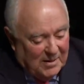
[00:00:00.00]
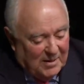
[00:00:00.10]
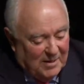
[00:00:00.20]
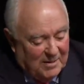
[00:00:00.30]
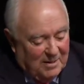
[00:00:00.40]

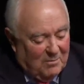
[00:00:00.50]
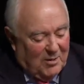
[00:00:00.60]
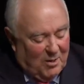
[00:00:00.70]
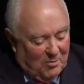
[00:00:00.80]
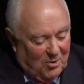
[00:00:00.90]
And uh,
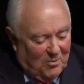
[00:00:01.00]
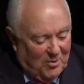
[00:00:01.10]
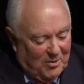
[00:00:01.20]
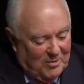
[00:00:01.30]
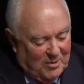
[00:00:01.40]
when I went over,
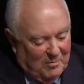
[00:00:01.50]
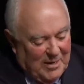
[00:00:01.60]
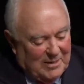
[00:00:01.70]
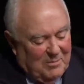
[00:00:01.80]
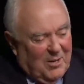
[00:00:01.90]

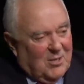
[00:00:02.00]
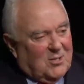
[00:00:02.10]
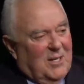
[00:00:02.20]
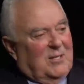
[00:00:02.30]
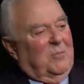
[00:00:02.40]
McNamara
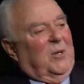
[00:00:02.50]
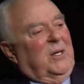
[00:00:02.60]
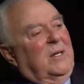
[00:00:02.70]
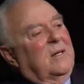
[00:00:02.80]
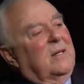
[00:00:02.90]
said to
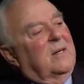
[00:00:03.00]
me,